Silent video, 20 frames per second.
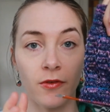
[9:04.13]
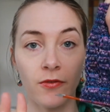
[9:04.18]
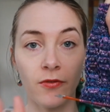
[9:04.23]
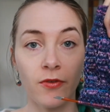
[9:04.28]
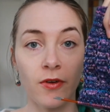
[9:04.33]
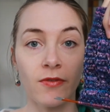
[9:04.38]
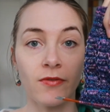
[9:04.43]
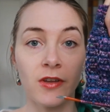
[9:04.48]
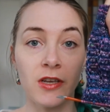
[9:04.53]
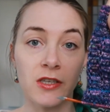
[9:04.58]

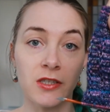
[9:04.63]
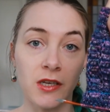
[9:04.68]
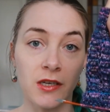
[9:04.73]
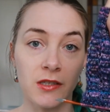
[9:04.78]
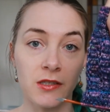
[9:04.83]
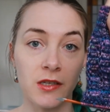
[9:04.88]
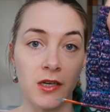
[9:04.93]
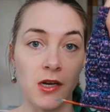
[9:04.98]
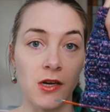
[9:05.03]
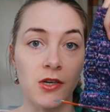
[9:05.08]

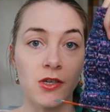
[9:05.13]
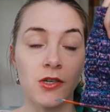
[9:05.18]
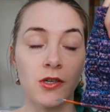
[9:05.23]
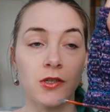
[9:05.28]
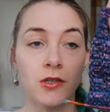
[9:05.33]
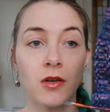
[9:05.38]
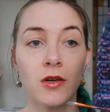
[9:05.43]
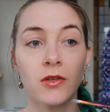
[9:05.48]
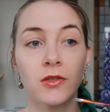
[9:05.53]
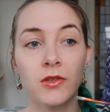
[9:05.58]
56
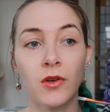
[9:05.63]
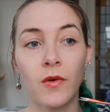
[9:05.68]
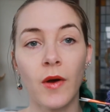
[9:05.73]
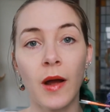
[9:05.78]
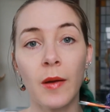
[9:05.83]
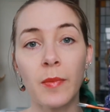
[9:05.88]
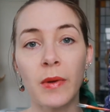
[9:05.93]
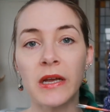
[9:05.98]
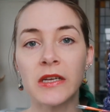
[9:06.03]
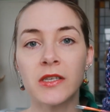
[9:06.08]
stitches. So
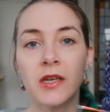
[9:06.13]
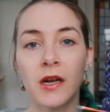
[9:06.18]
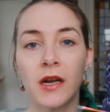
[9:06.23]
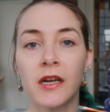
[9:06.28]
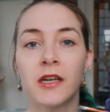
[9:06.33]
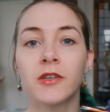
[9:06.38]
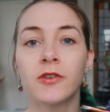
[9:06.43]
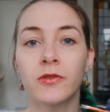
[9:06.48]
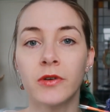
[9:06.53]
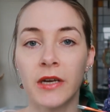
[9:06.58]
I
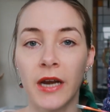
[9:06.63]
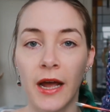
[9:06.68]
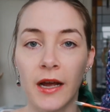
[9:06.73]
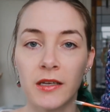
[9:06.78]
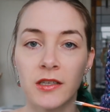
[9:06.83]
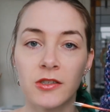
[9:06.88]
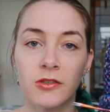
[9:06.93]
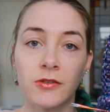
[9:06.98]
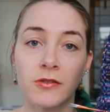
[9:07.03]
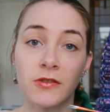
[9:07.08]
basically do an
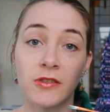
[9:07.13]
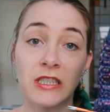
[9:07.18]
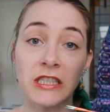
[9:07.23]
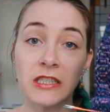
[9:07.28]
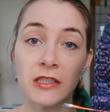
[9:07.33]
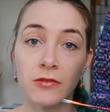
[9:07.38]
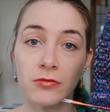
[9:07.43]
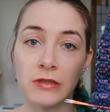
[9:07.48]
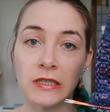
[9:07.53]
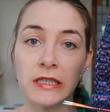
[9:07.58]
extra
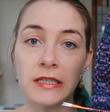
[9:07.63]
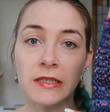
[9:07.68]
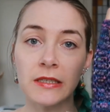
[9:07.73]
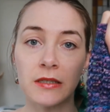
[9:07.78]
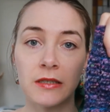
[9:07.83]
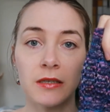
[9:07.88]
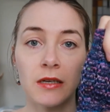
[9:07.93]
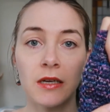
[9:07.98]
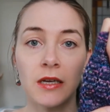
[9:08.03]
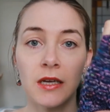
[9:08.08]

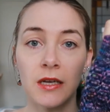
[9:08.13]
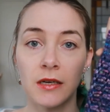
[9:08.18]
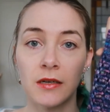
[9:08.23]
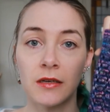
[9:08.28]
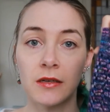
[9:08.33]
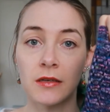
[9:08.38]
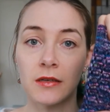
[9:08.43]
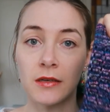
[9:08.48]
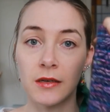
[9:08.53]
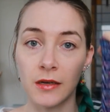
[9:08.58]
decrease
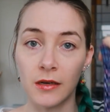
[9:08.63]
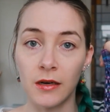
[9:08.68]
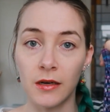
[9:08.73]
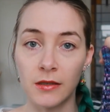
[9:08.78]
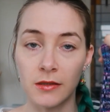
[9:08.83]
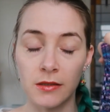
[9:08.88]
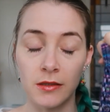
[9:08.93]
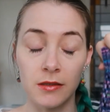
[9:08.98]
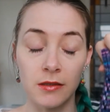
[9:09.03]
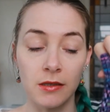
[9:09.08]
in the
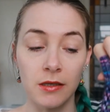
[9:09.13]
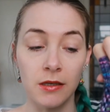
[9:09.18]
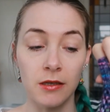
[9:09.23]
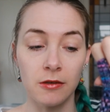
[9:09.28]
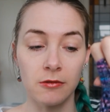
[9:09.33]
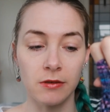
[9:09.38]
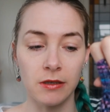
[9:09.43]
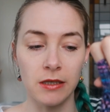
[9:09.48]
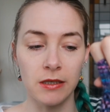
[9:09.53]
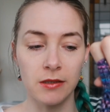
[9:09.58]
gusset
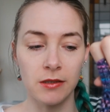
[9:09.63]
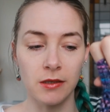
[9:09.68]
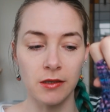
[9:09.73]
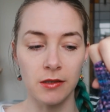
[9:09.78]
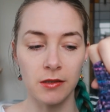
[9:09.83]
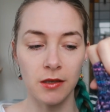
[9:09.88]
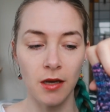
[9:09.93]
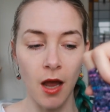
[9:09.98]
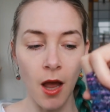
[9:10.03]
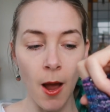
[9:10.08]

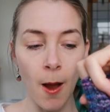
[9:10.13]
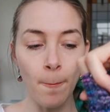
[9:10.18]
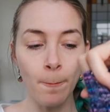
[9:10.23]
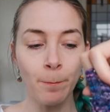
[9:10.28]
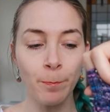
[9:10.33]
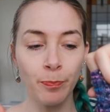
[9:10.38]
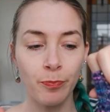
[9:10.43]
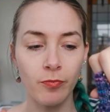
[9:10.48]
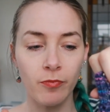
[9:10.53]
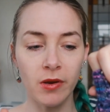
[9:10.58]
decreases,
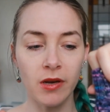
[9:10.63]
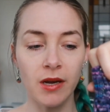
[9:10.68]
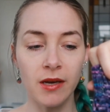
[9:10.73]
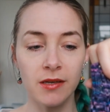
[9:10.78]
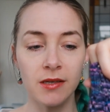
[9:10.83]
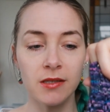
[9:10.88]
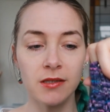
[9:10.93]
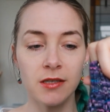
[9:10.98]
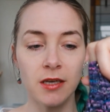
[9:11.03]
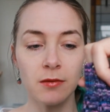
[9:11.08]
but at
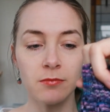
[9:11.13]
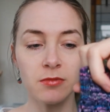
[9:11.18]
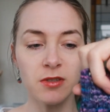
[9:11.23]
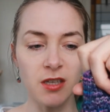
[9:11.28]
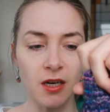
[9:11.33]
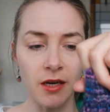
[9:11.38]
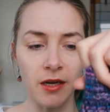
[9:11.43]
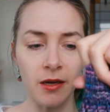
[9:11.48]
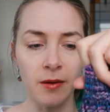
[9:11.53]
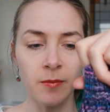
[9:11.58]
the same
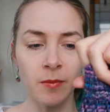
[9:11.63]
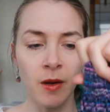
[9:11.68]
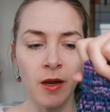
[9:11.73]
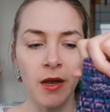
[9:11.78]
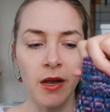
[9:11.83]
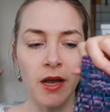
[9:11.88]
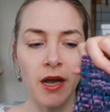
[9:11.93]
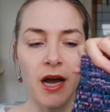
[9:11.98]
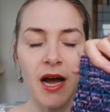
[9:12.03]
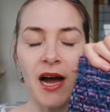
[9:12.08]
time
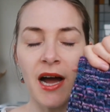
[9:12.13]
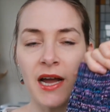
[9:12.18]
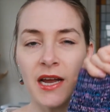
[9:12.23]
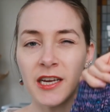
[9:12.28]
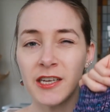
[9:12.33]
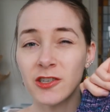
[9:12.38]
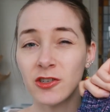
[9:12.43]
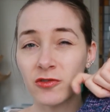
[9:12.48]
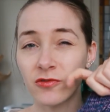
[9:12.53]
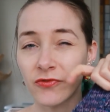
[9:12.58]

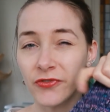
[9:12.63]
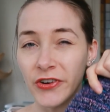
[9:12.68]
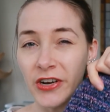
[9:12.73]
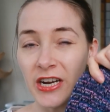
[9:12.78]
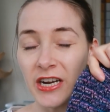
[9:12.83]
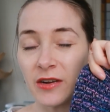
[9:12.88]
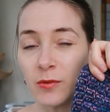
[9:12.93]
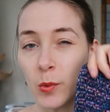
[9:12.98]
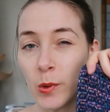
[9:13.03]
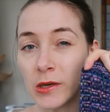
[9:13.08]
I don't
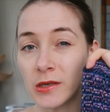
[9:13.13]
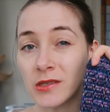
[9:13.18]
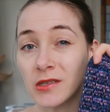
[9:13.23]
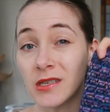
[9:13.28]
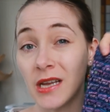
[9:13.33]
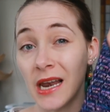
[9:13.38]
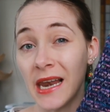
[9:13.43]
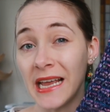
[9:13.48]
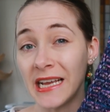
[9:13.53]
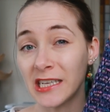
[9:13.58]
really want
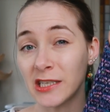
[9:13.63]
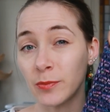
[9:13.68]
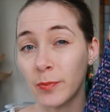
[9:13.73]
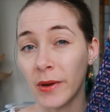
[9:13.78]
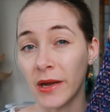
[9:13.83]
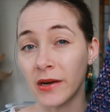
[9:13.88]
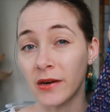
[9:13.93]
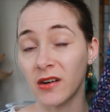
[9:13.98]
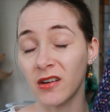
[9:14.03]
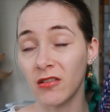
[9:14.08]
the lace
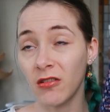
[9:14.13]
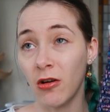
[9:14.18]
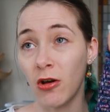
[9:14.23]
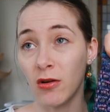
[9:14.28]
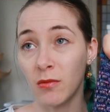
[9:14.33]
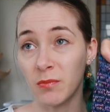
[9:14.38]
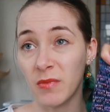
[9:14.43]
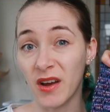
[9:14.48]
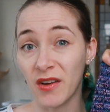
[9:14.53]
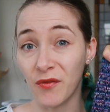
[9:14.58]
pattern
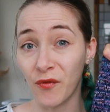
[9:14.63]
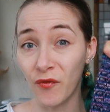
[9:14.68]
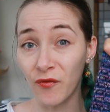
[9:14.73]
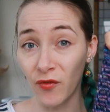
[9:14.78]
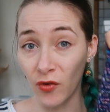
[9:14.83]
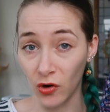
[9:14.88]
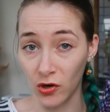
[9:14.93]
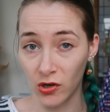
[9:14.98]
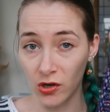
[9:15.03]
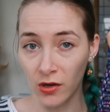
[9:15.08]
on my
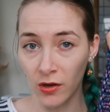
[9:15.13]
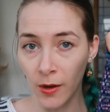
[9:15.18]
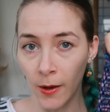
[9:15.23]
foot.